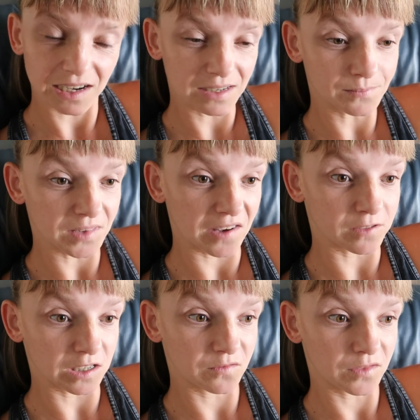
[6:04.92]
um,
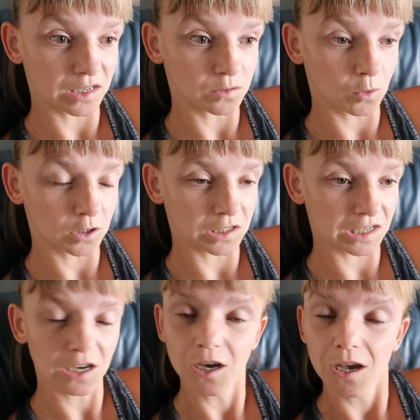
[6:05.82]
I've just finished
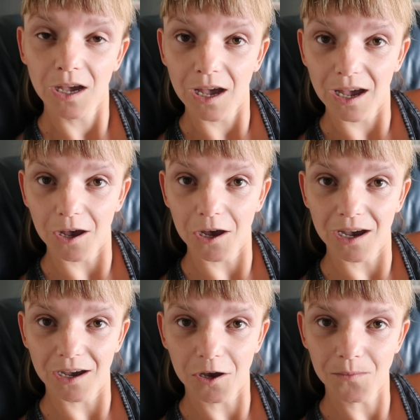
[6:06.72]
watching
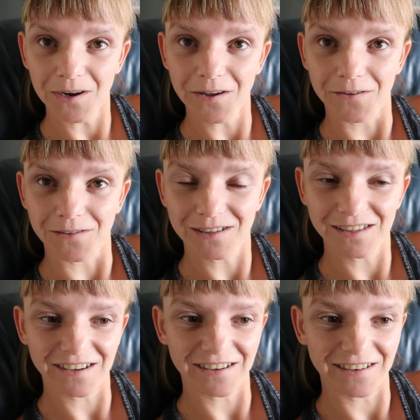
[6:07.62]
uh, Home Alone
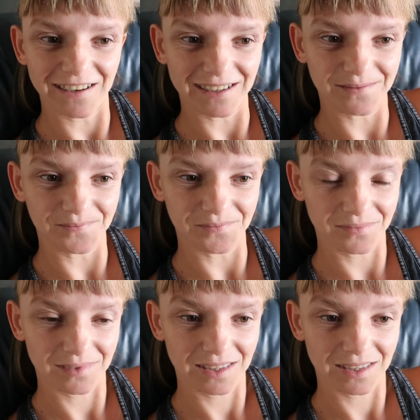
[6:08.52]
so um,